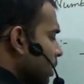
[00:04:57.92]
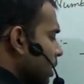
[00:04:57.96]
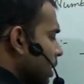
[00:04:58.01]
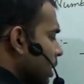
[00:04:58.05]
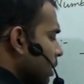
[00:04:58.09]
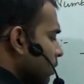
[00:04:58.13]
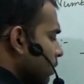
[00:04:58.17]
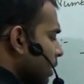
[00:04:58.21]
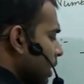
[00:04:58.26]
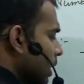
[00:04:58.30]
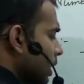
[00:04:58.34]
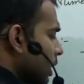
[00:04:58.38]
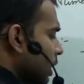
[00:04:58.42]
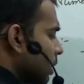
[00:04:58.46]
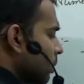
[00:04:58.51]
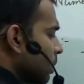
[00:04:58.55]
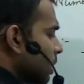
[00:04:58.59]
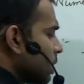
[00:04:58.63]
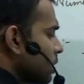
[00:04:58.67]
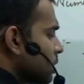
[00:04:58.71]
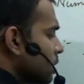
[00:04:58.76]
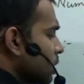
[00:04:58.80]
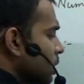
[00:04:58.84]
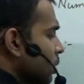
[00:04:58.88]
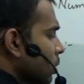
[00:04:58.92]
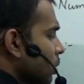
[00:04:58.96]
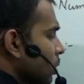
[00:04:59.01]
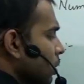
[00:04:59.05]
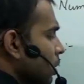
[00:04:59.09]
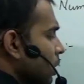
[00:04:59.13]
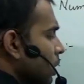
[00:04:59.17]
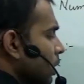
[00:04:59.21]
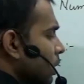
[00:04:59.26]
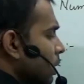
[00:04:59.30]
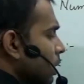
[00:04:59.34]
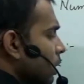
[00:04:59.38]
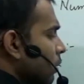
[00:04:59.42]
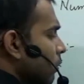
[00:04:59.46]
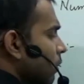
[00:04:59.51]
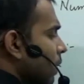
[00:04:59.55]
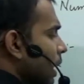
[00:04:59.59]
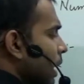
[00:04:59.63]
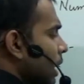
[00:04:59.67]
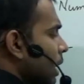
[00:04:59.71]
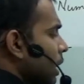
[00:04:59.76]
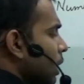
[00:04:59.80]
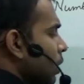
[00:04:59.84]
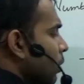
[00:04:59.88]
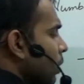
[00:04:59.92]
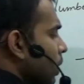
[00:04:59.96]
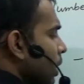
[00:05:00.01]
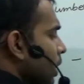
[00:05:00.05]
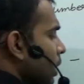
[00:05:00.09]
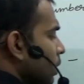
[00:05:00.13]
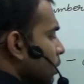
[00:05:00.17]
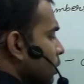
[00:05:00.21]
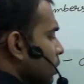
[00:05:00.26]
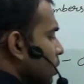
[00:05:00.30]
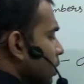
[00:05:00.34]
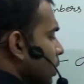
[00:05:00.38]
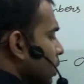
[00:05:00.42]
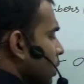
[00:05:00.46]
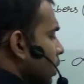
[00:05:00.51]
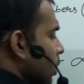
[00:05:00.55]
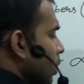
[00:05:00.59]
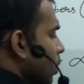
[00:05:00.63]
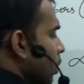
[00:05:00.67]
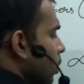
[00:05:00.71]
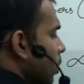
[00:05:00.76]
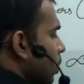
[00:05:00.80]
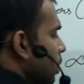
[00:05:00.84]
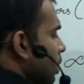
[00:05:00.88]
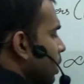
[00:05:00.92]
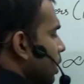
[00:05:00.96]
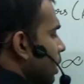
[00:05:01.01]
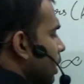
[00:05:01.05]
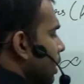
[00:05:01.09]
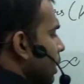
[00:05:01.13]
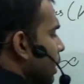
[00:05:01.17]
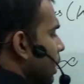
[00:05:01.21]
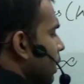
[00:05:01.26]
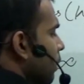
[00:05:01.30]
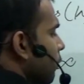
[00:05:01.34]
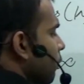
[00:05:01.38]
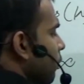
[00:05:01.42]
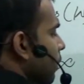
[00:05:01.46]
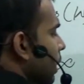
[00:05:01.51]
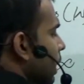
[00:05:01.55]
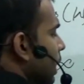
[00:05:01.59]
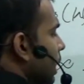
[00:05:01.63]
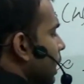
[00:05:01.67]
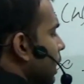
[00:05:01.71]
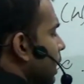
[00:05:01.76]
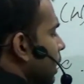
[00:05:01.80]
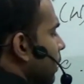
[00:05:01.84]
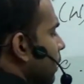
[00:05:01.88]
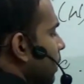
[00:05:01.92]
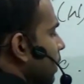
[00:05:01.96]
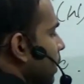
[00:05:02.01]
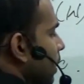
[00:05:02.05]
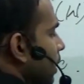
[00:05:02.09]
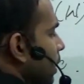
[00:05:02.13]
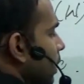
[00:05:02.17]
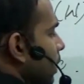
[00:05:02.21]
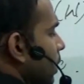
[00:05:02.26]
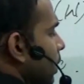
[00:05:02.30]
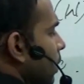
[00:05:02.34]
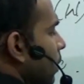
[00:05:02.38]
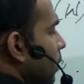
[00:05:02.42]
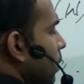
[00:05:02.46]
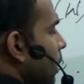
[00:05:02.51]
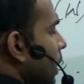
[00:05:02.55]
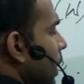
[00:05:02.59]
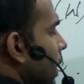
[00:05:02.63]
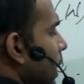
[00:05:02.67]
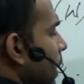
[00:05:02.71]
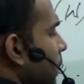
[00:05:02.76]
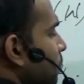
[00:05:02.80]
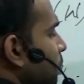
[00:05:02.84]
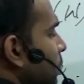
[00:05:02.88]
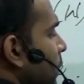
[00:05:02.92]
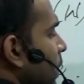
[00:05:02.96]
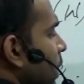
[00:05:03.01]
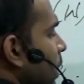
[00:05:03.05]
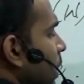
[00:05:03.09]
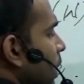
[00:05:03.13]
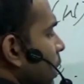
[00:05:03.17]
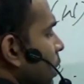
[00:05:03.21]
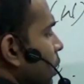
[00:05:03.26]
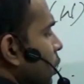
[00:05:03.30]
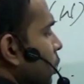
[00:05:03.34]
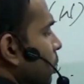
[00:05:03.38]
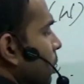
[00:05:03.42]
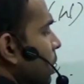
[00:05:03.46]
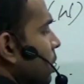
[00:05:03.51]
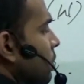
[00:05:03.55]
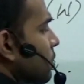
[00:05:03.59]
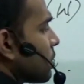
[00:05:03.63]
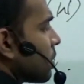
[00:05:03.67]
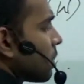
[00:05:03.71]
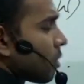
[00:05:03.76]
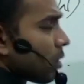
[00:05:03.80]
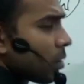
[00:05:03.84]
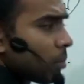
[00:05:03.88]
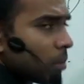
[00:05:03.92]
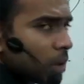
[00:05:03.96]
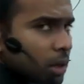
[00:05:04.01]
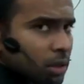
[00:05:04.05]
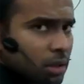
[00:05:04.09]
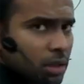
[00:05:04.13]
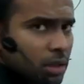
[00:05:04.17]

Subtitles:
divided by 0, the value is not defined. Okay, you must remember